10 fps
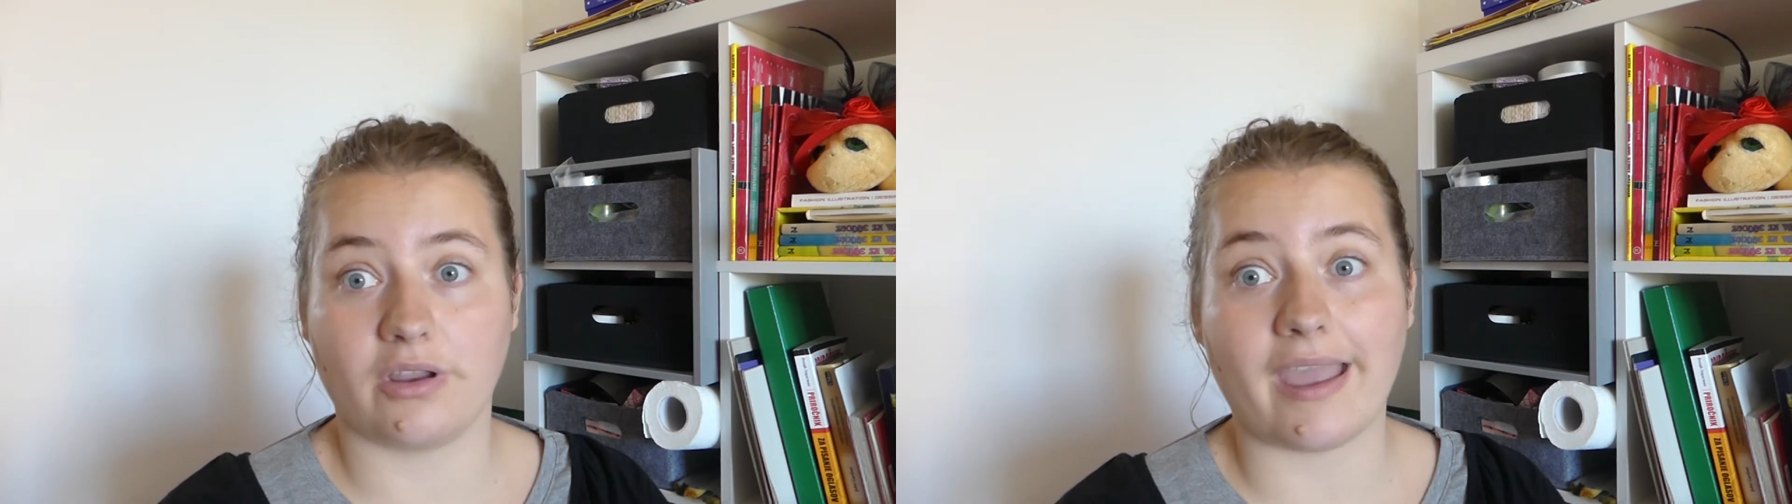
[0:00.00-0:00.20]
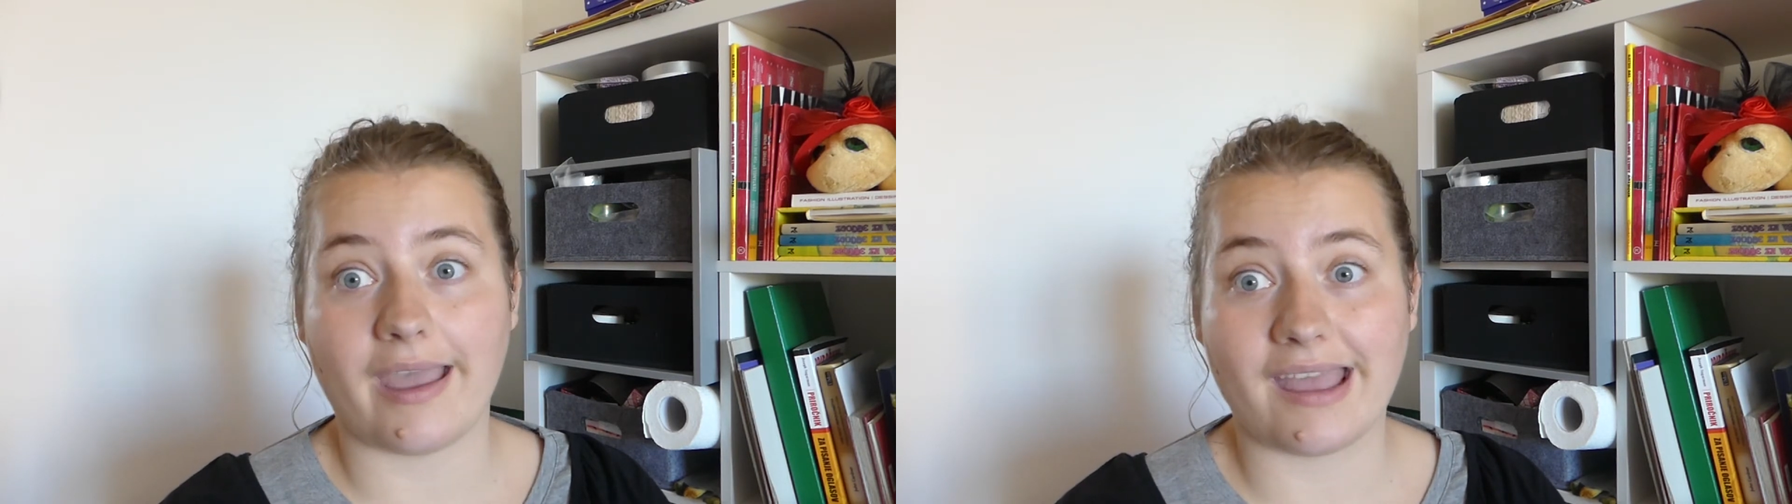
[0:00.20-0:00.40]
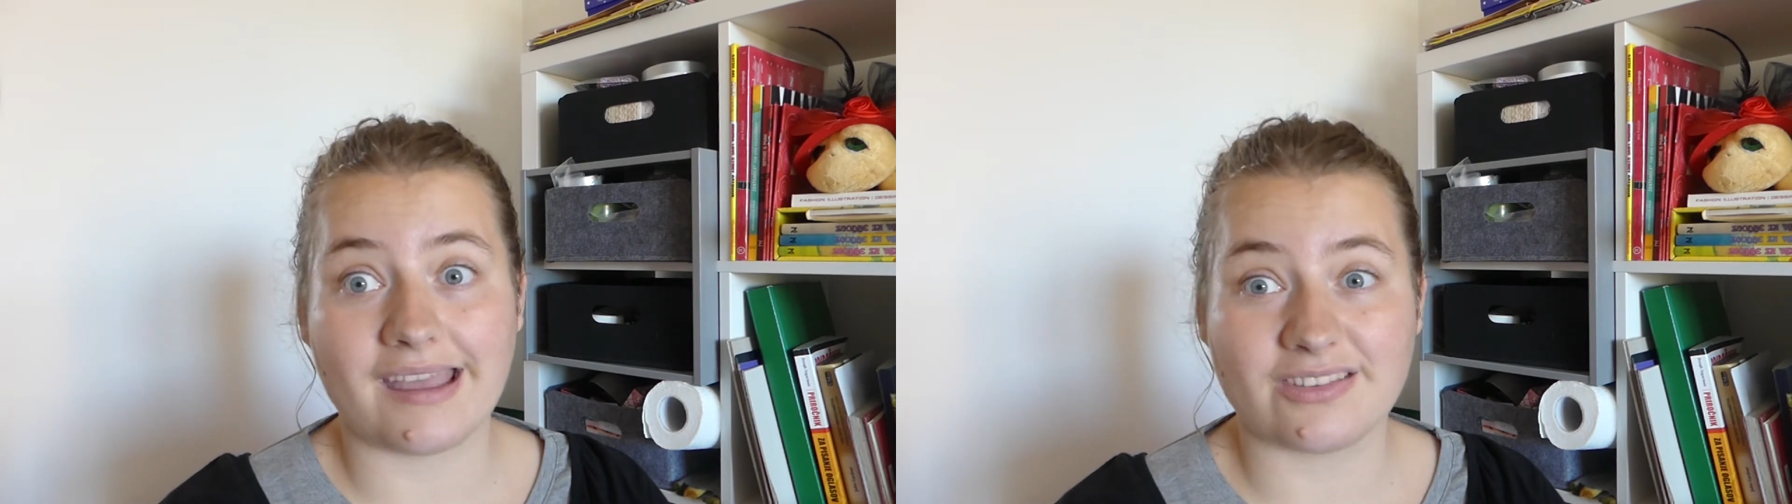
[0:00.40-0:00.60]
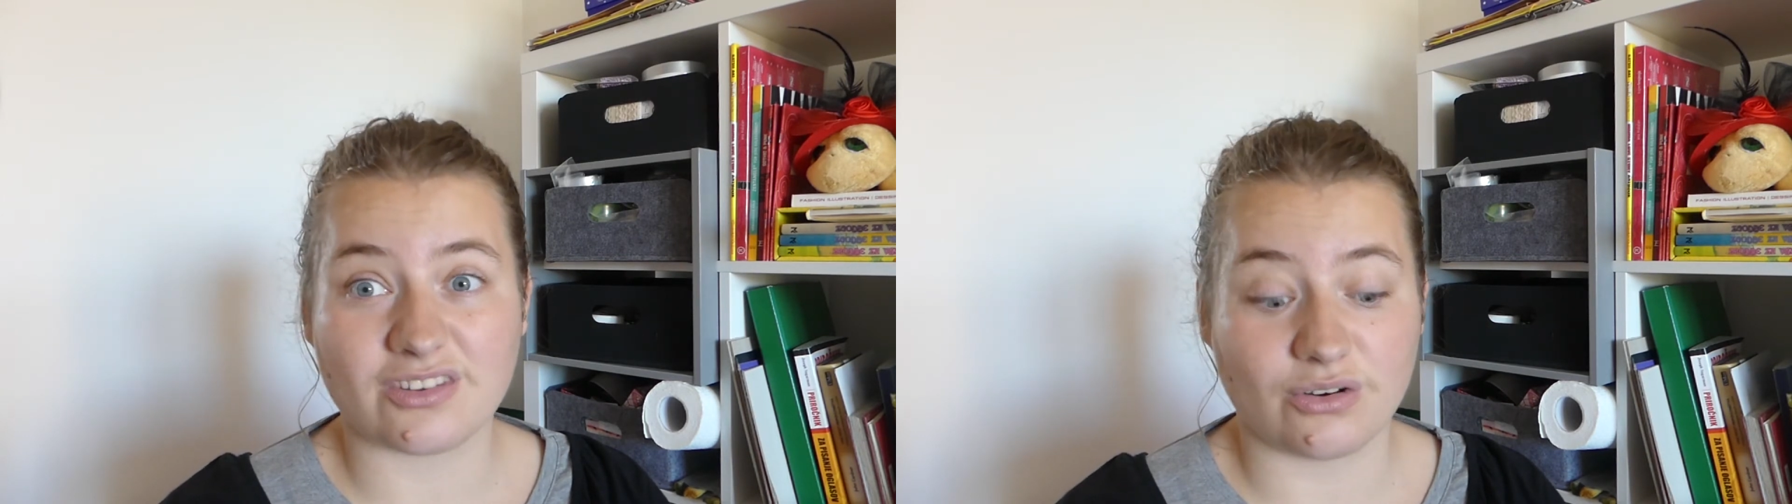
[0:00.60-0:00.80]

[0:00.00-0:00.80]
cats,